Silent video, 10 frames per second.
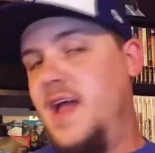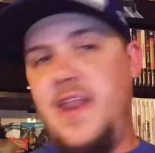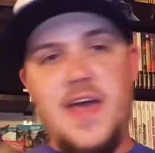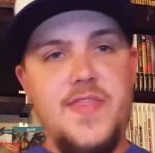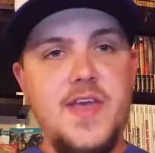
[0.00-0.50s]

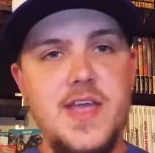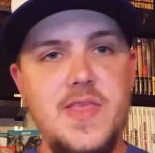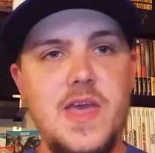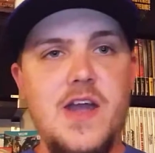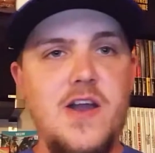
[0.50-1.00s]
Nothing in
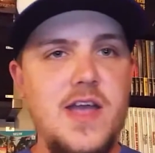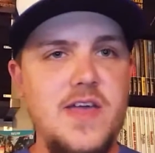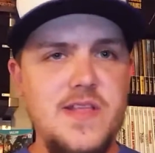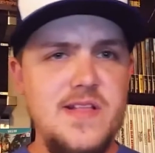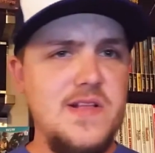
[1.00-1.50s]
the area.
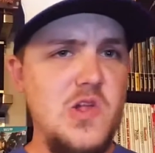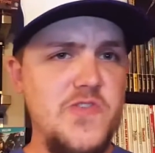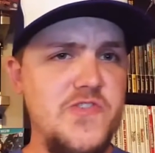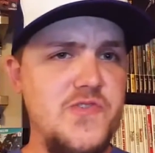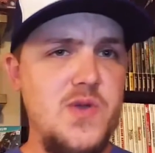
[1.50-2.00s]
I think the
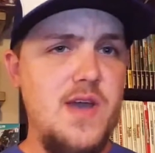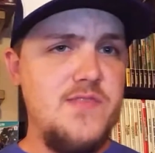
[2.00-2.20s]
closest you